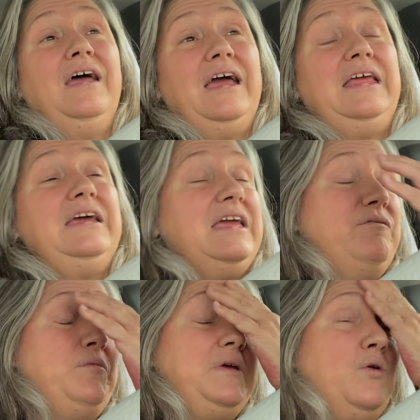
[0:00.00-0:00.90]
And he had
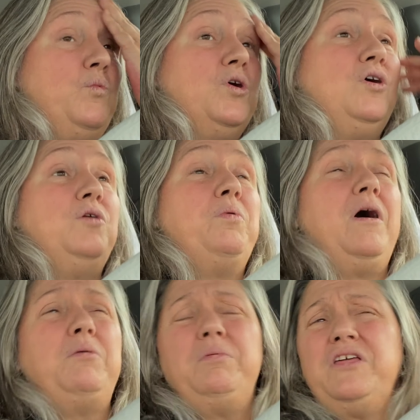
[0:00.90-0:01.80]
given me a word
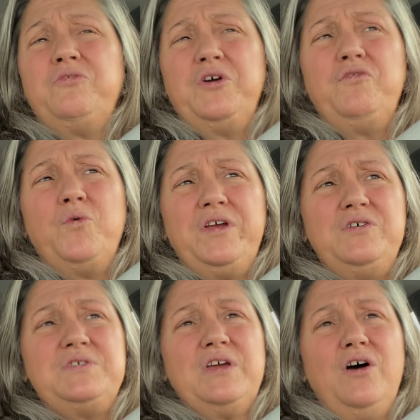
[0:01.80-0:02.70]
probably three or four
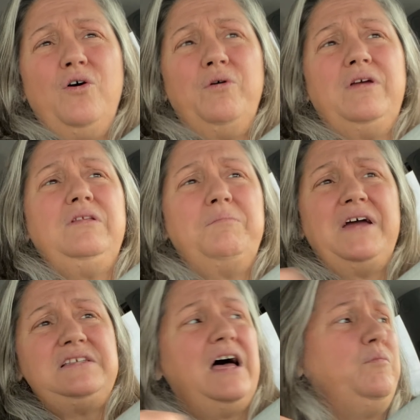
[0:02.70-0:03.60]
years ago,
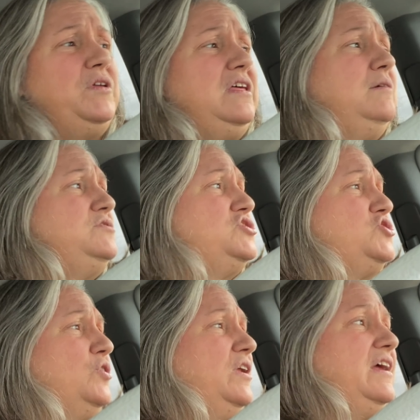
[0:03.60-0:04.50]
my time with him just
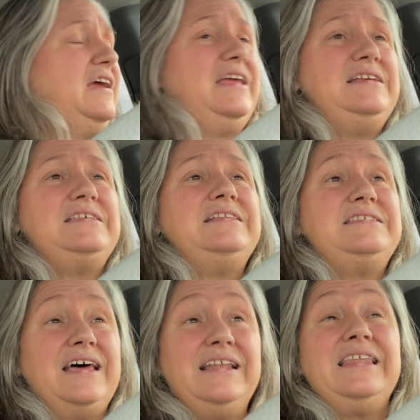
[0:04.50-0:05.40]
journaling, and he said,
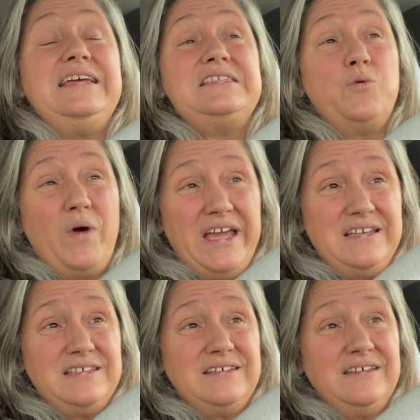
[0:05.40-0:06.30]
suddenlies await.
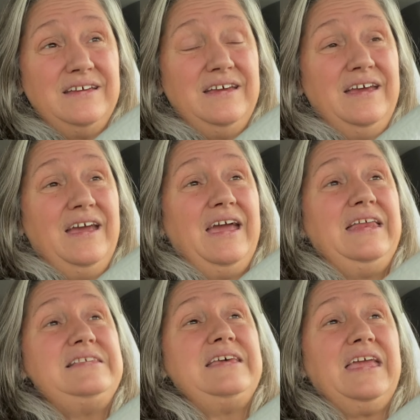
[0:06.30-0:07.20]
And
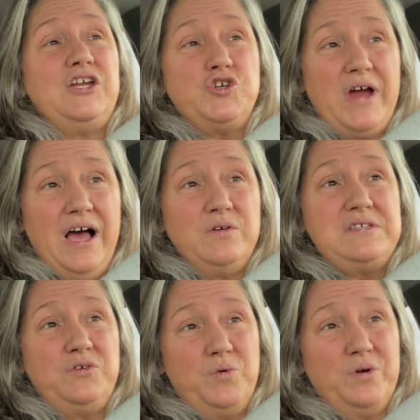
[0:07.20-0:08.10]
he said, get your
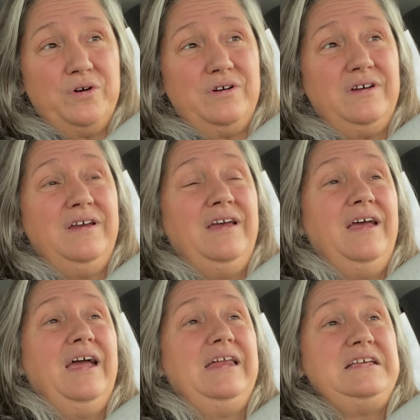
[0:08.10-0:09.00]
house in order.
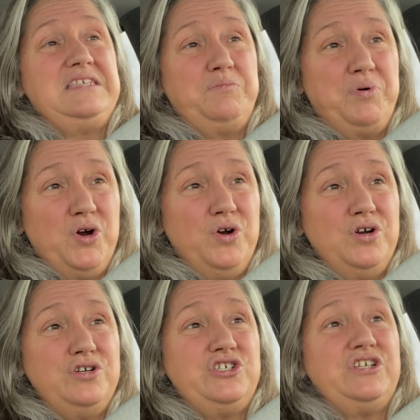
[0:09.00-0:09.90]
And he said,
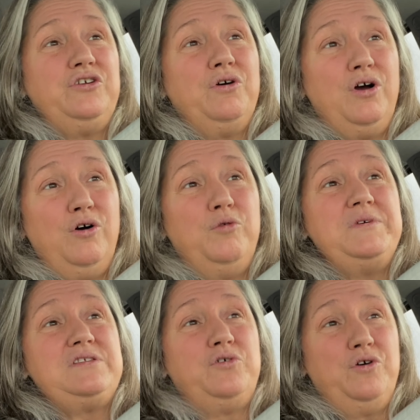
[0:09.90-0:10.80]
purge your home
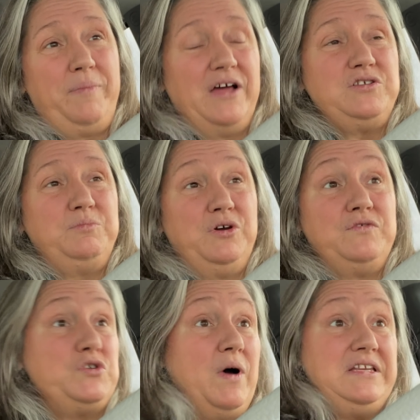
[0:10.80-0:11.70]
as though you're about to
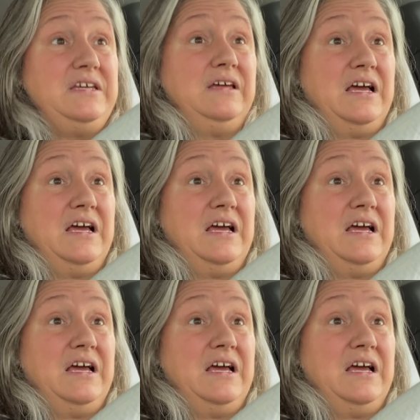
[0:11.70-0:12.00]
move. So I did.